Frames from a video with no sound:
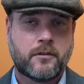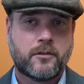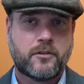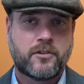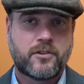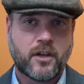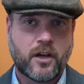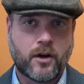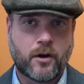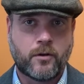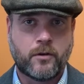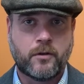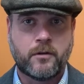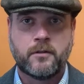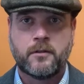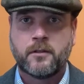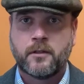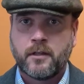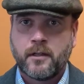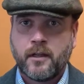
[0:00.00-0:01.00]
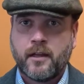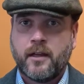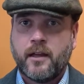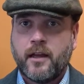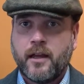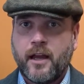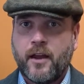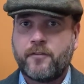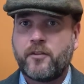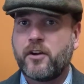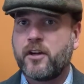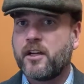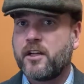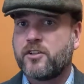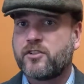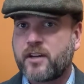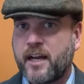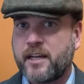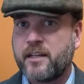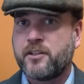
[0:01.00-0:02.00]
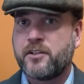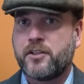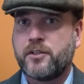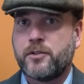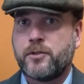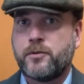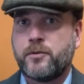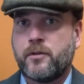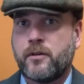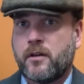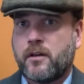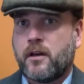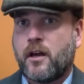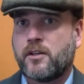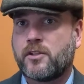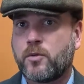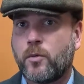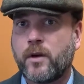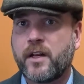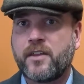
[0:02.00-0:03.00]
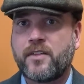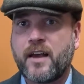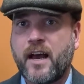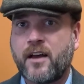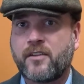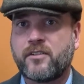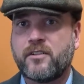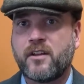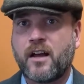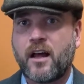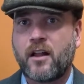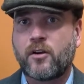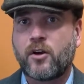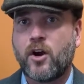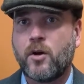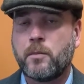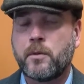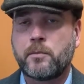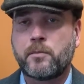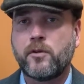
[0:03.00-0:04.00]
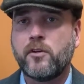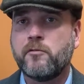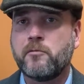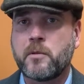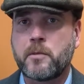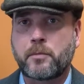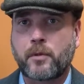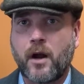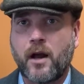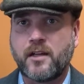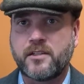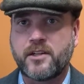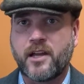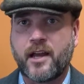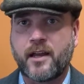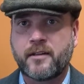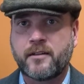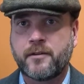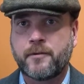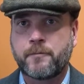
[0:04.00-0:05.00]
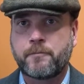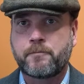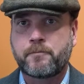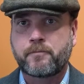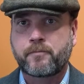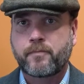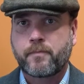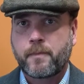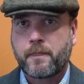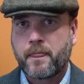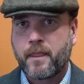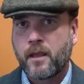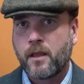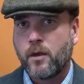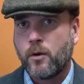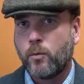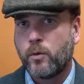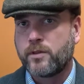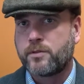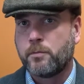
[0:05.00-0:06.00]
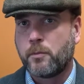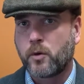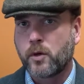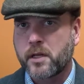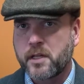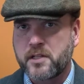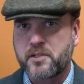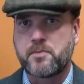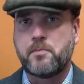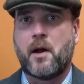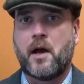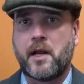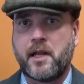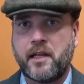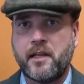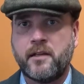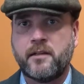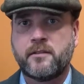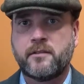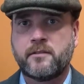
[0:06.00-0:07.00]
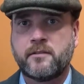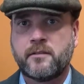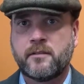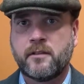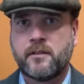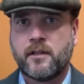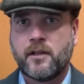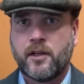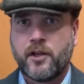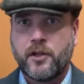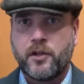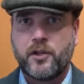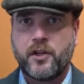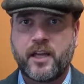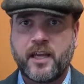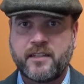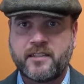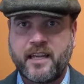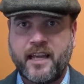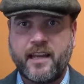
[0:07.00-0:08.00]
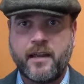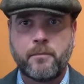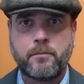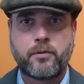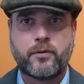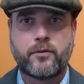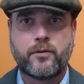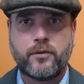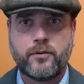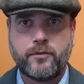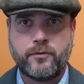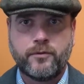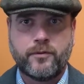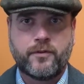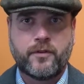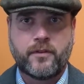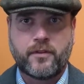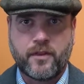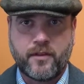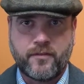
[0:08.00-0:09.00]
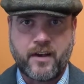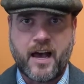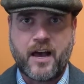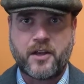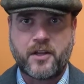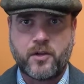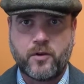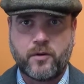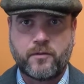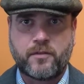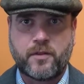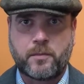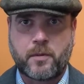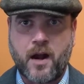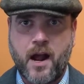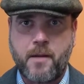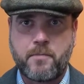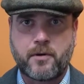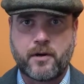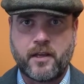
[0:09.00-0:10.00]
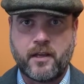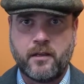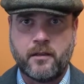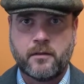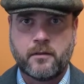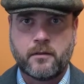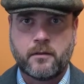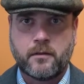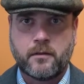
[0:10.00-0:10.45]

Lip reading: So if you're going to try to do a $20,000 home improvement project with mortgage money, you get to improve the value of the property,